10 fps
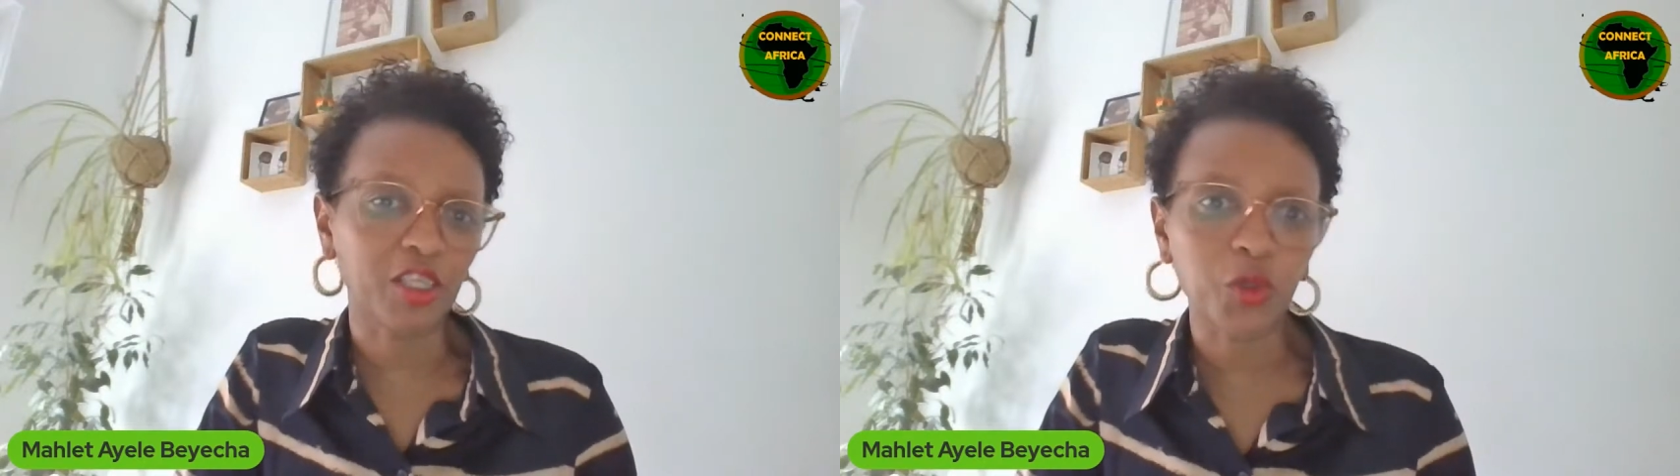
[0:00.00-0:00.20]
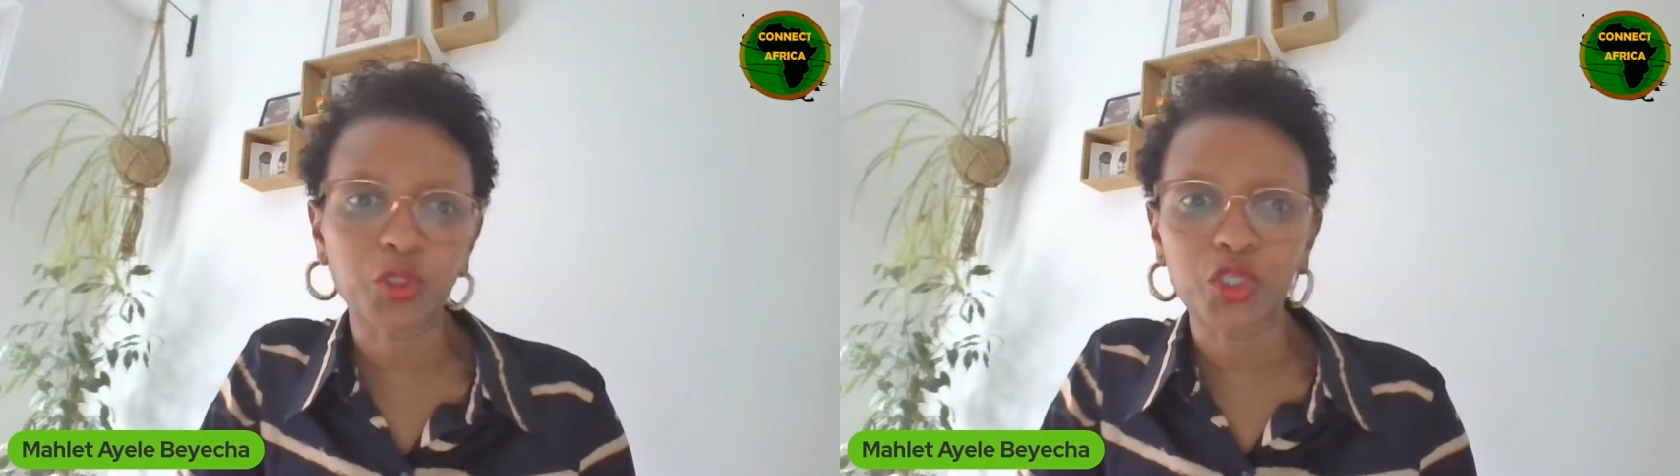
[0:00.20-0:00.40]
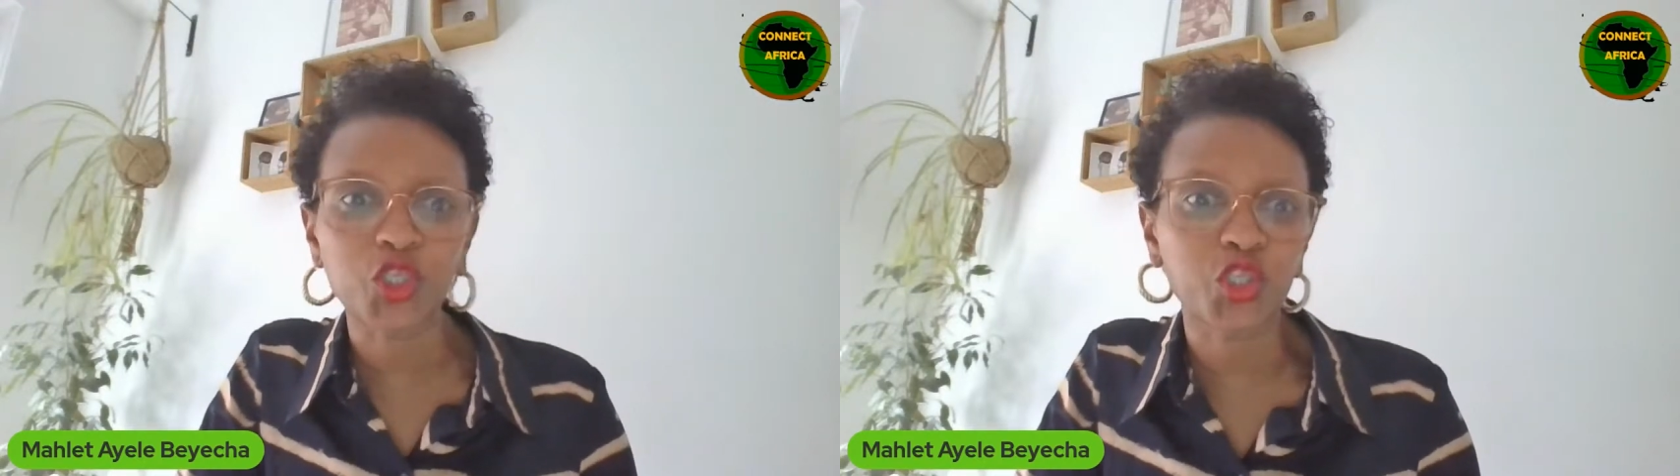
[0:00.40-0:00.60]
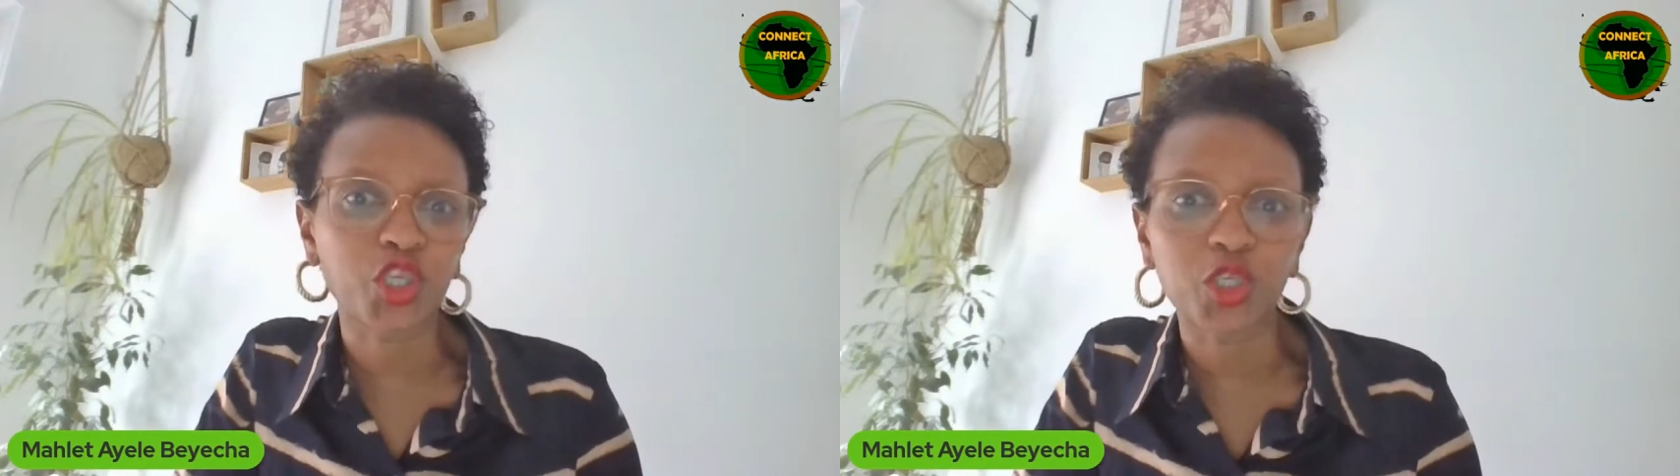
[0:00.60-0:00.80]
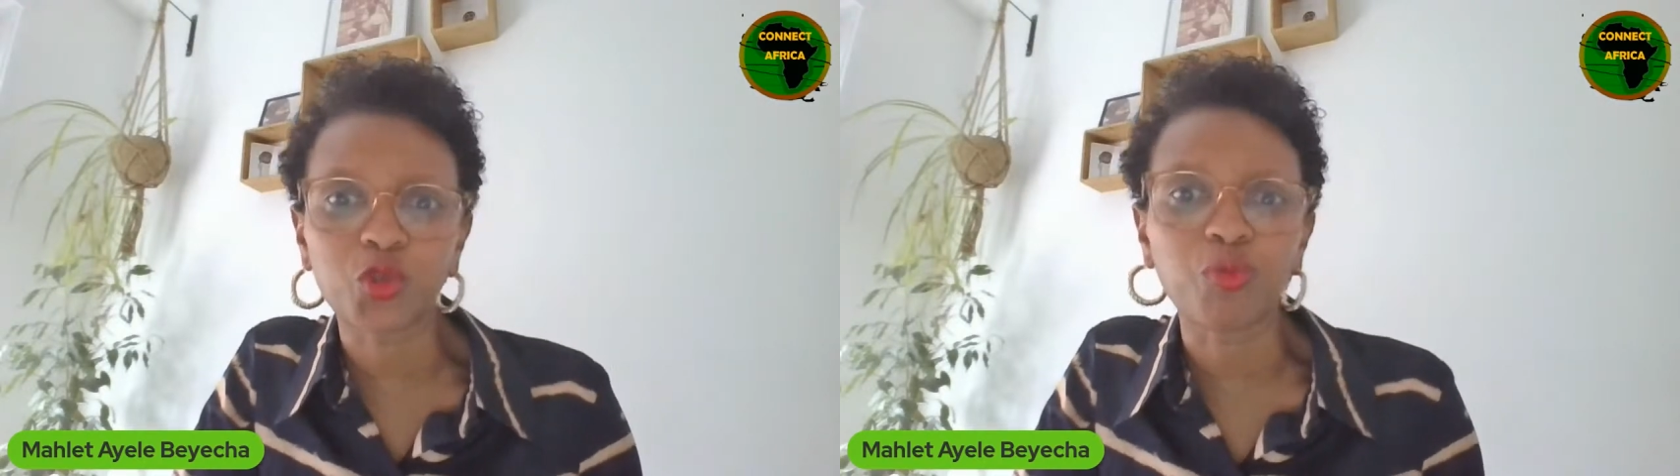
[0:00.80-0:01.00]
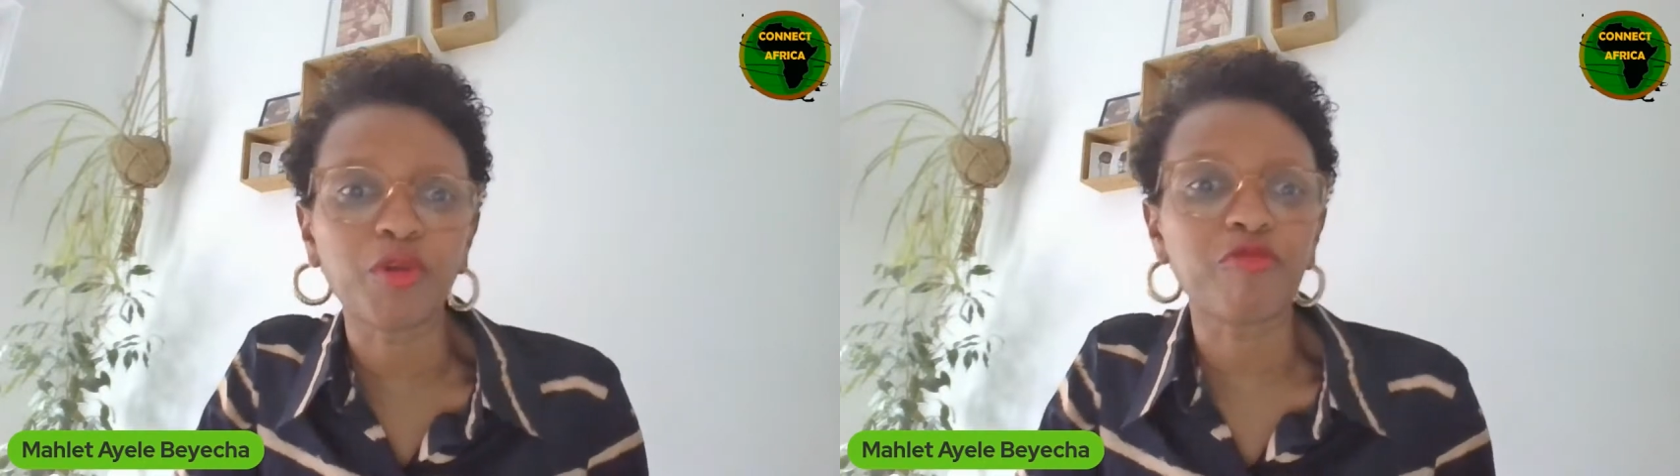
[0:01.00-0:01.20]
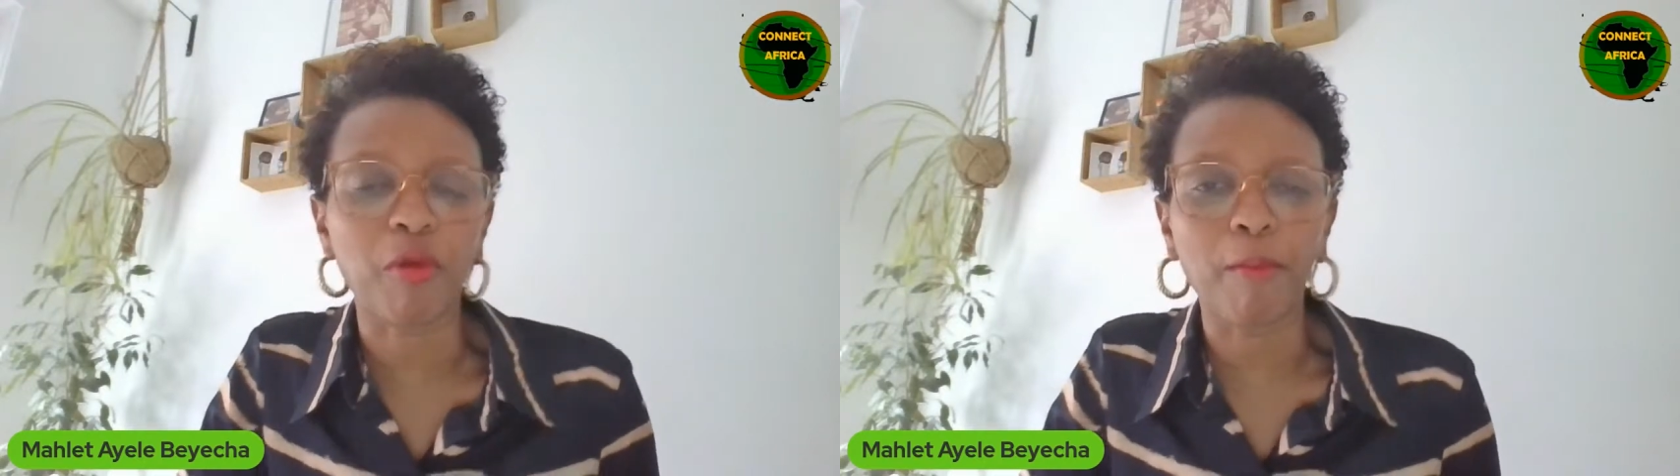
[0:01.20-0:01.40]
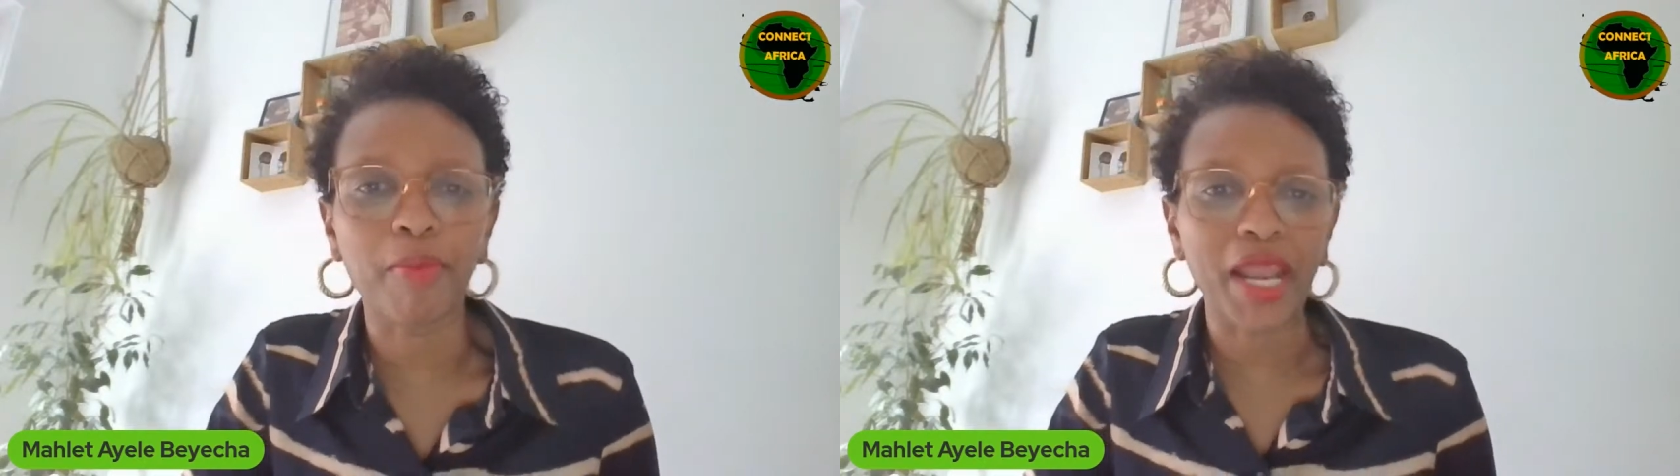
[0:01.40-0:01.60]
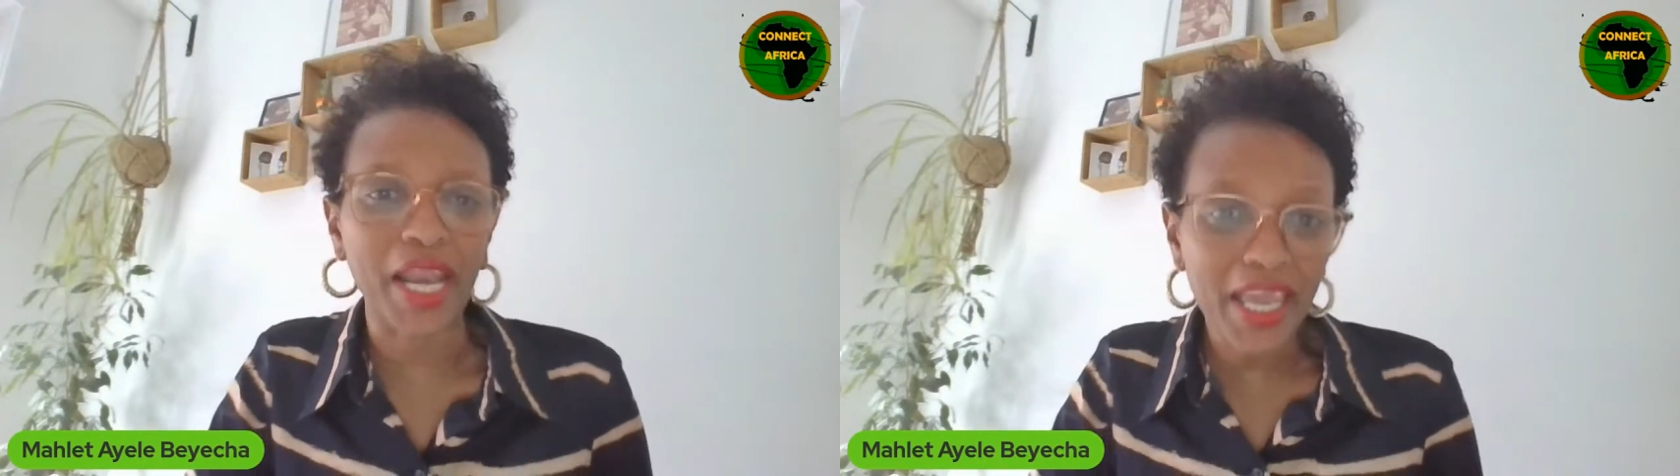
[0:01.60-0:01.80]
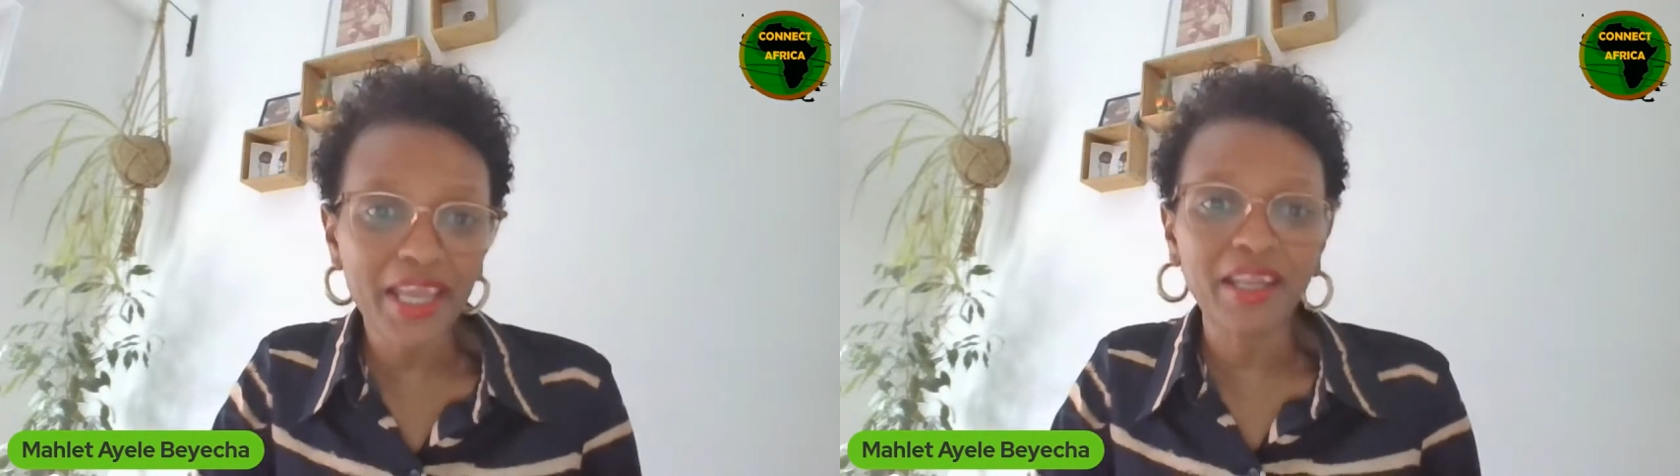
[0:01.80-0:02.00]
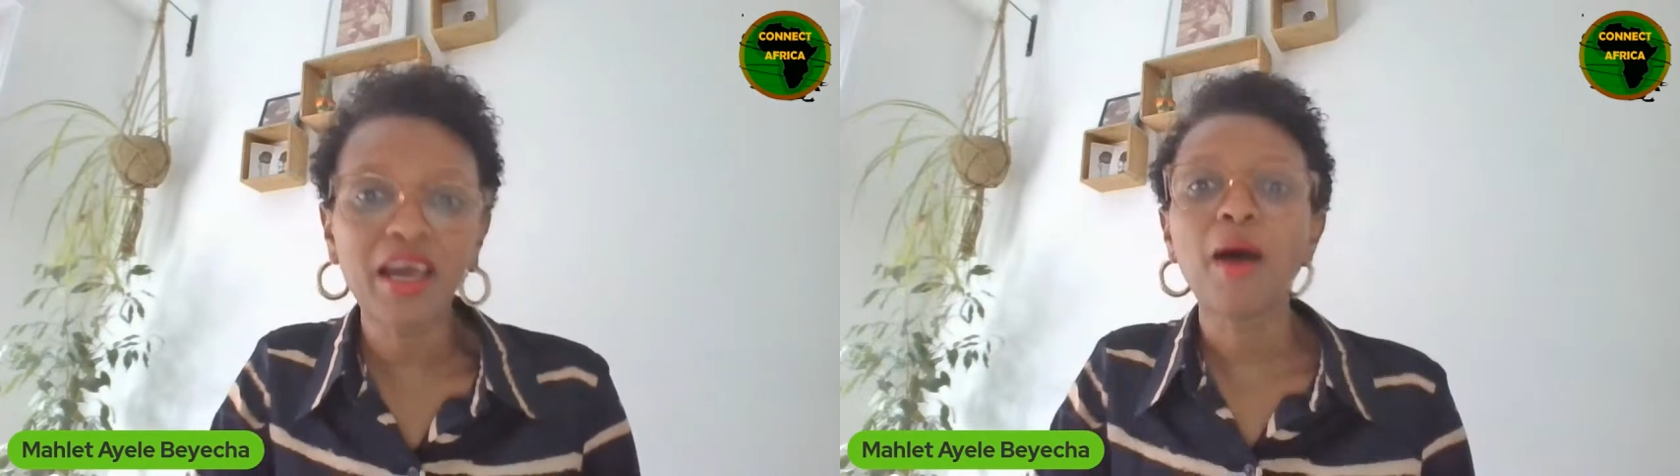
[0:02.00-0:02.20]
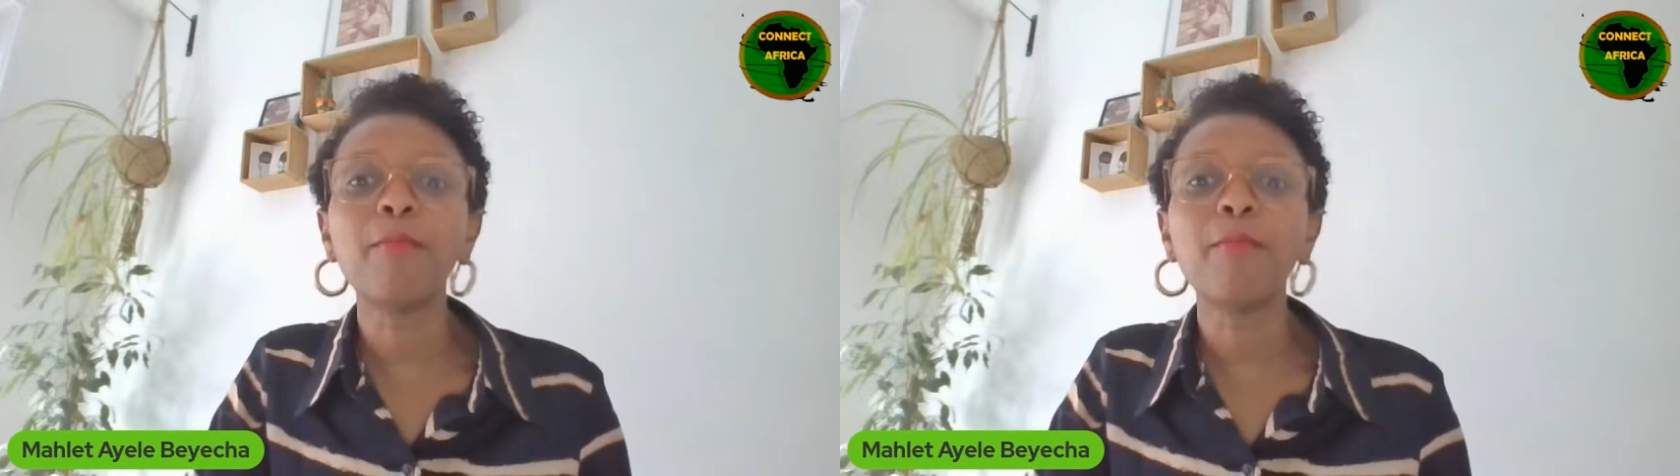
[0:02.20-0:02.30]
not necessarily to be from Benin,